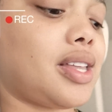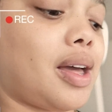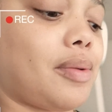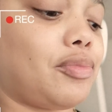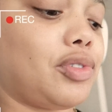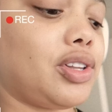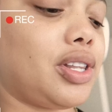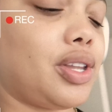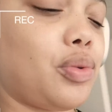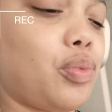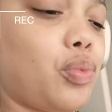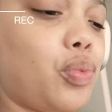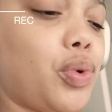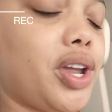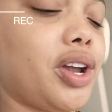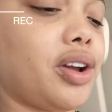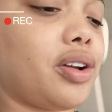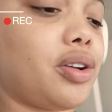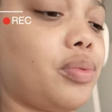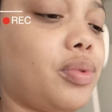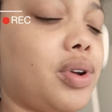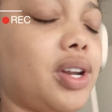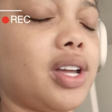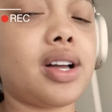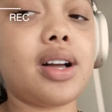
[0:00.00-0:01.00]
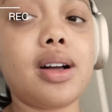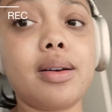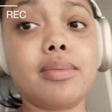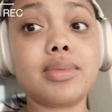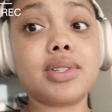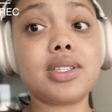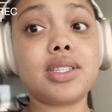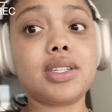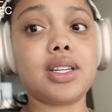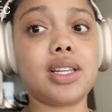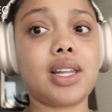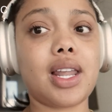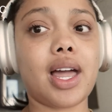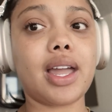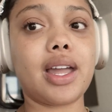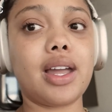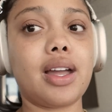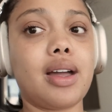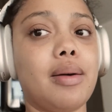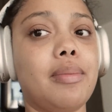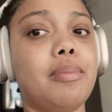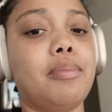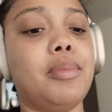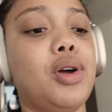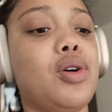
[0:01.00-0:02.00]
I'm really weird when it comes to
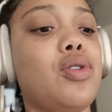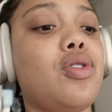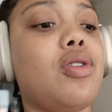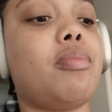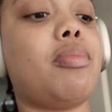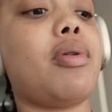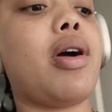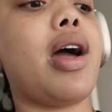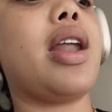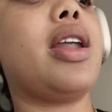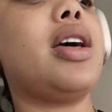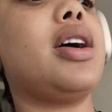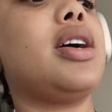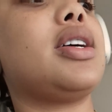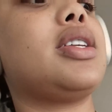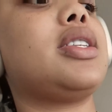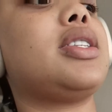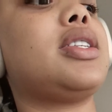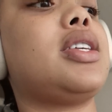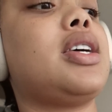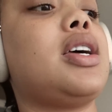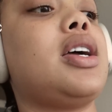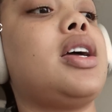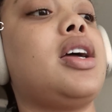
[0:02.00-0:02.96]
like milk products.